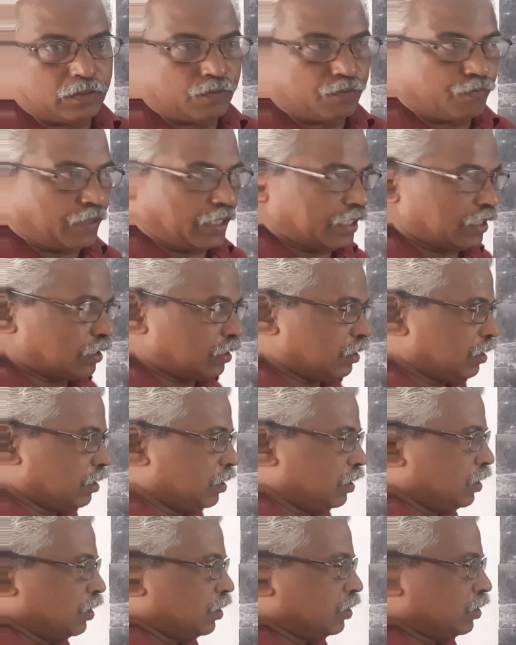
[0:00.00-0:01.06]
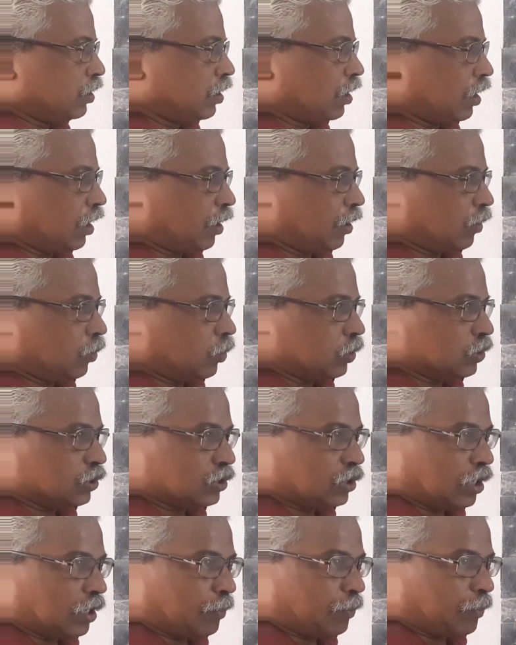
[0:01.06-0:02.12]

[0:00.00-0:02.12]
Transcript: when the goods are